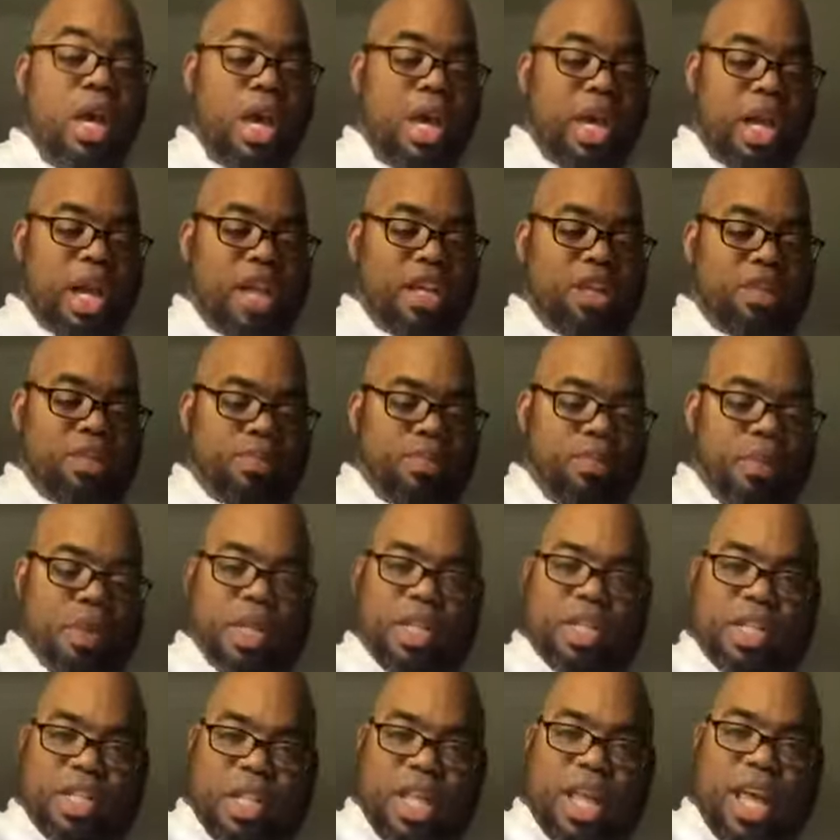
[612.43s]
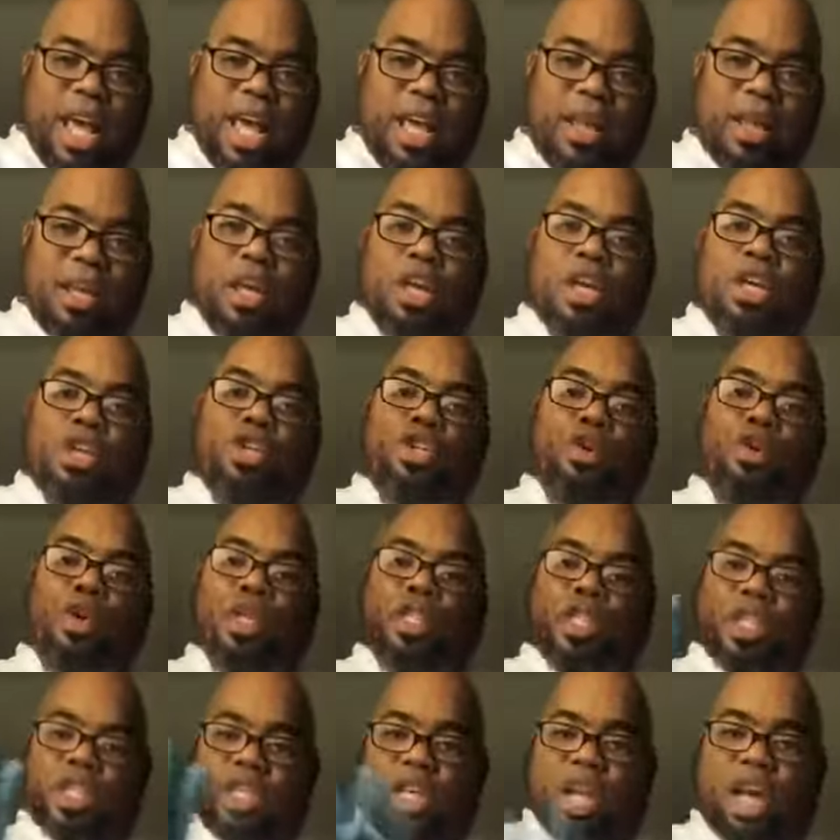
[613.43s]
and I spritz that so
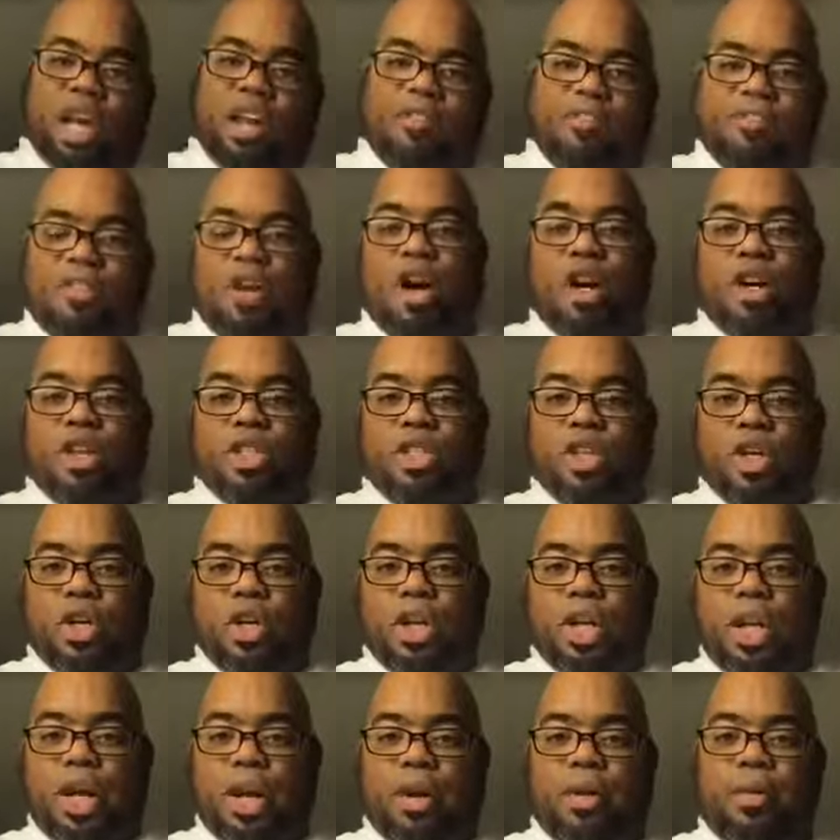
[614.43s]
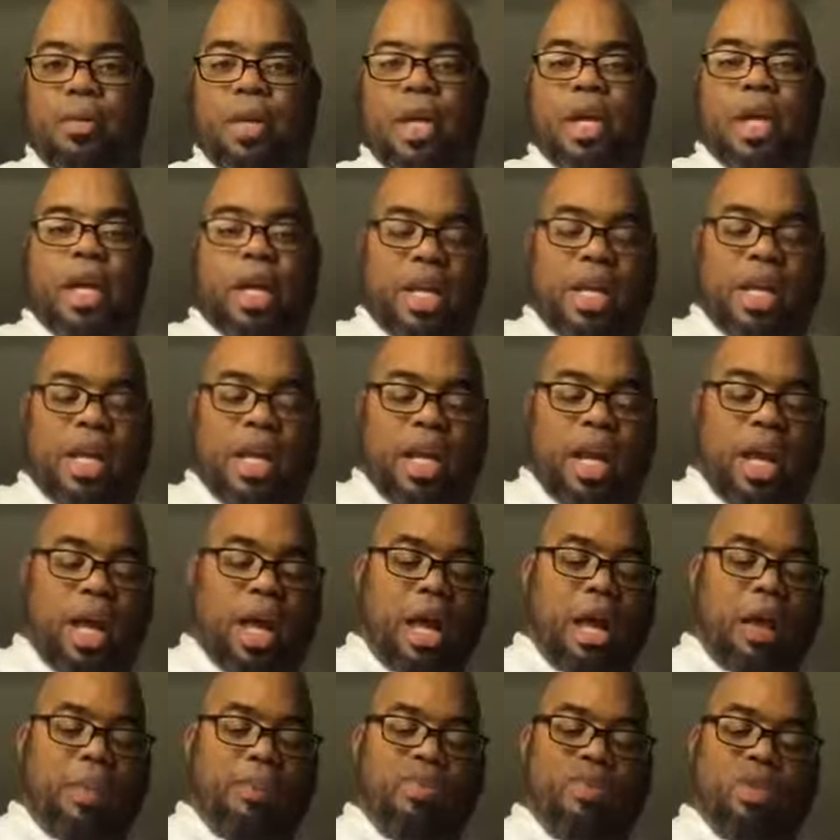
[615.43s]
it just kind of falls on there, and
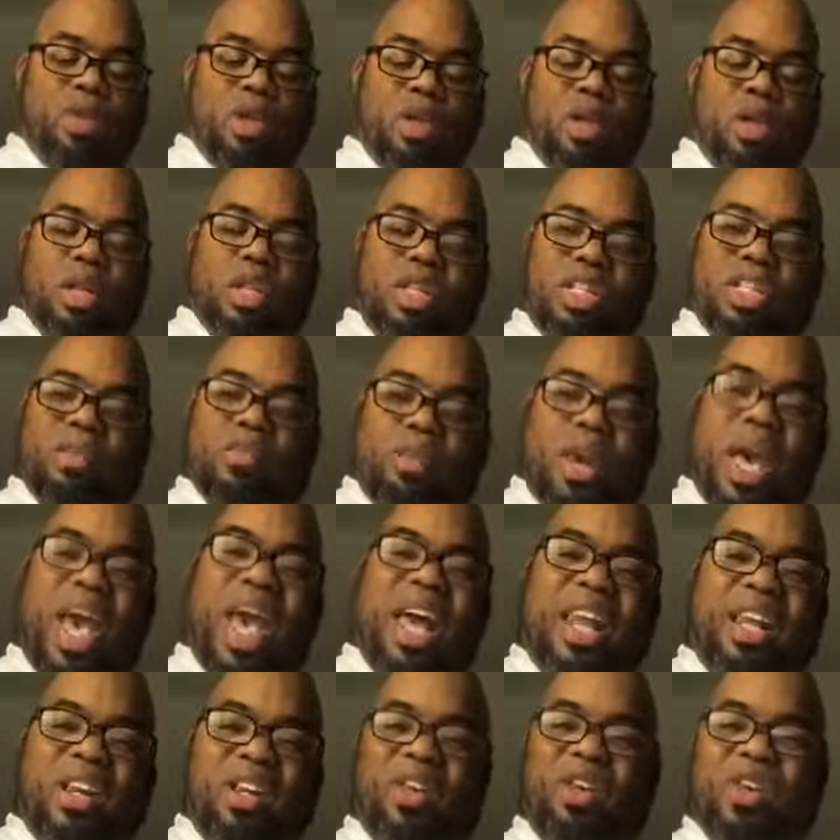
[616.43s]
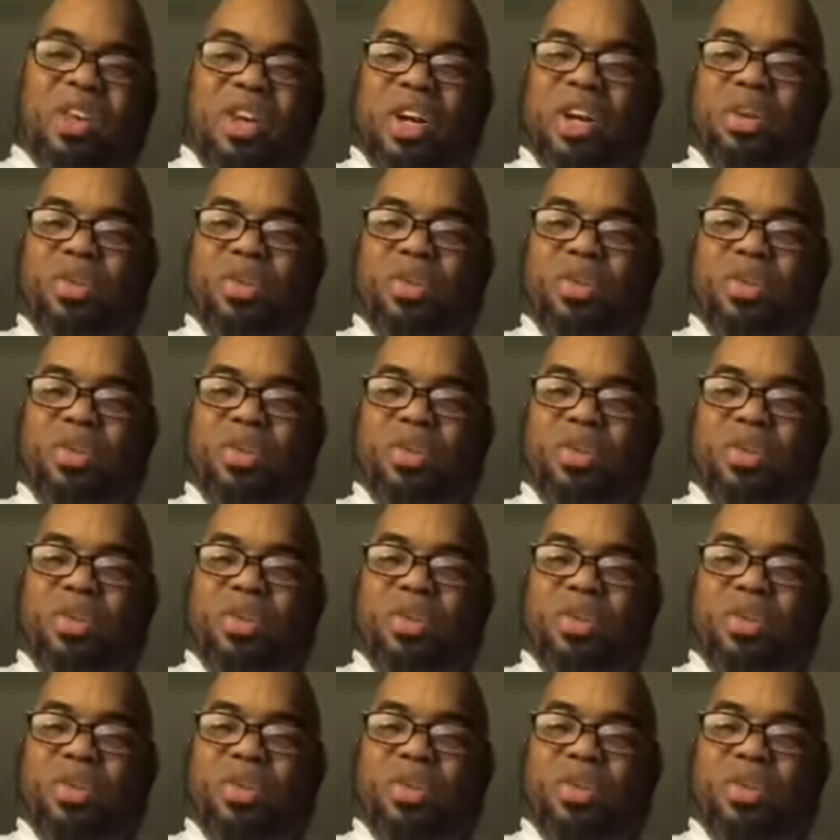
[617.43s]
then just pat it on there.